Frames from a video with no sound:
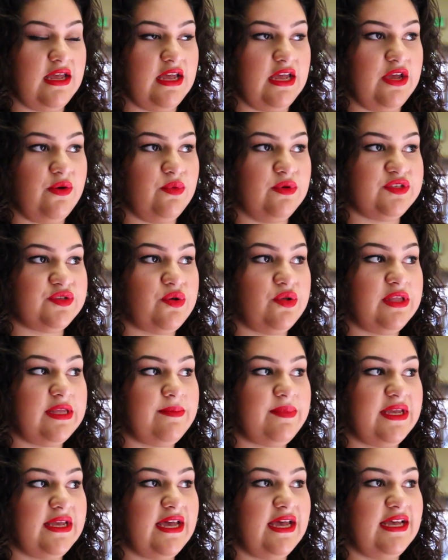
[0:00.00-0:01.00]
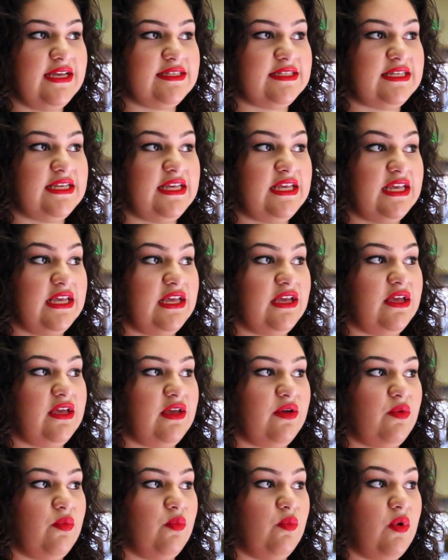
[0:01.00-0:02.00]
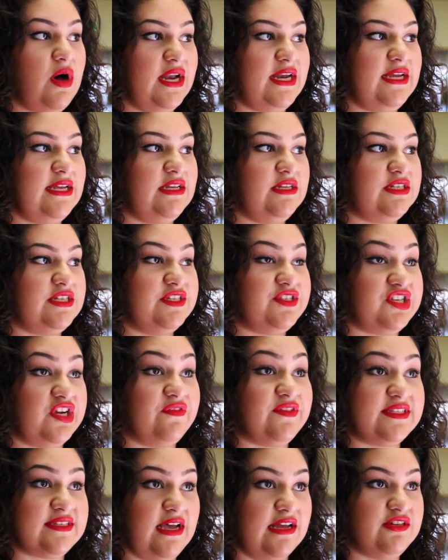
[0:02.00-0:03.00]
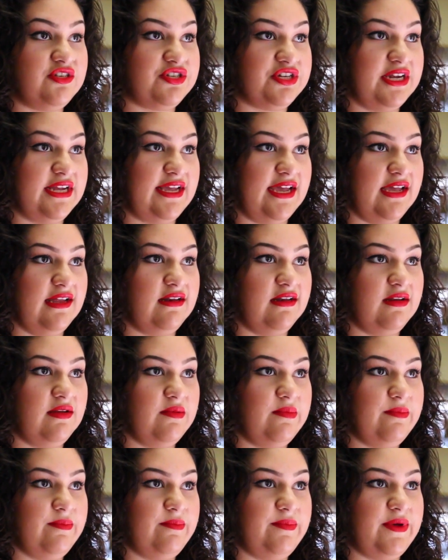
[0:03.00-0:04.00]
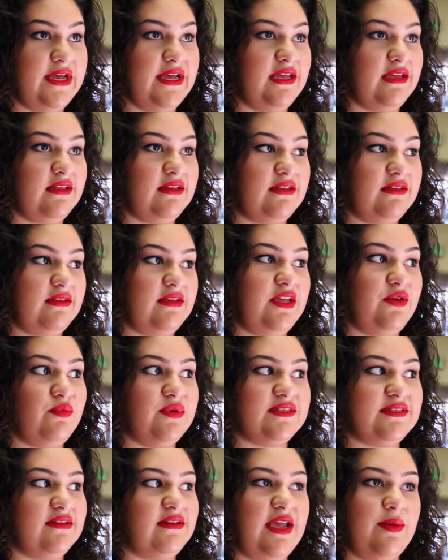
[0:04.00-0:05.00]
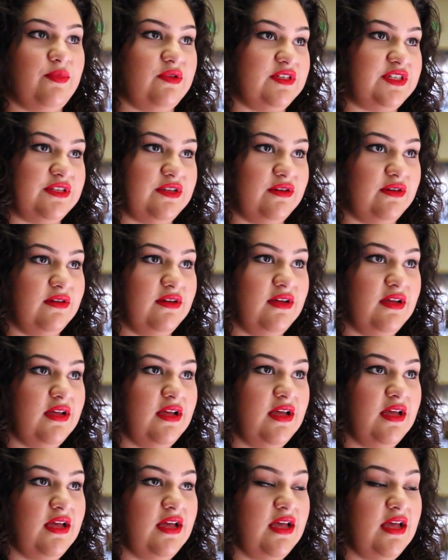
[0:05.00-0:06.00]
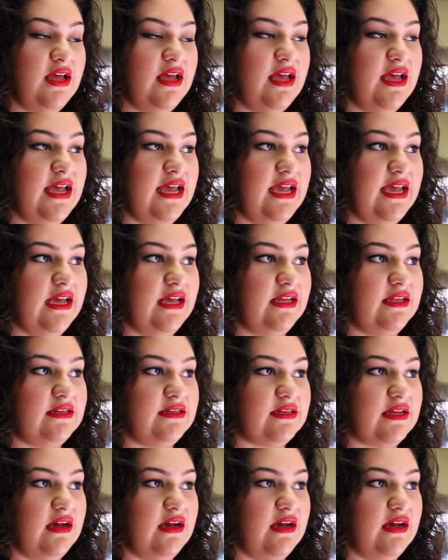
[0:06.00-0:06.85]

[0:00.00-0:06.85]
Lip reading: it was only because he wanted to serve his country again, but he wasn't able to. And